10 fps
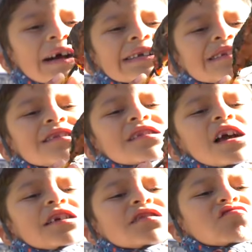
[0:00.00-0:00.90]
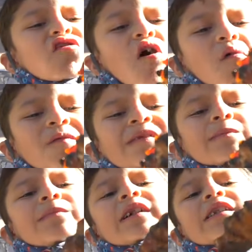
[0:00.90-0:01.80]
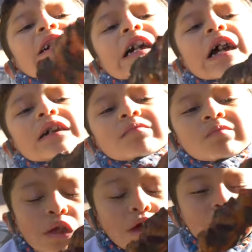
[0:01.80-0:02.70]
Kind of tastes familiar.